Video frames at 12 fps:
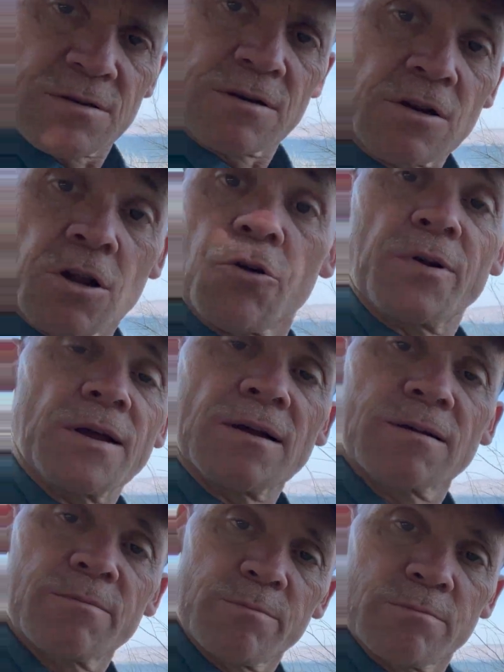including
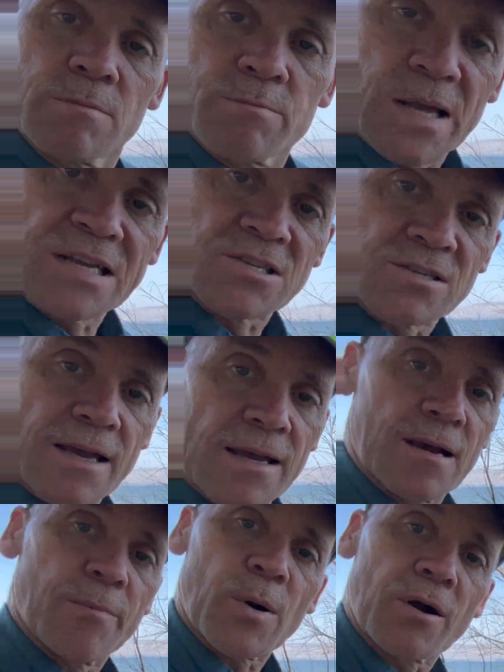places like
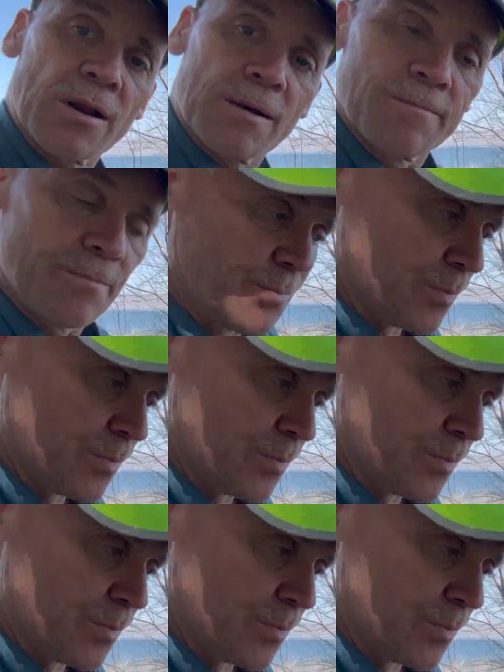Capernaum.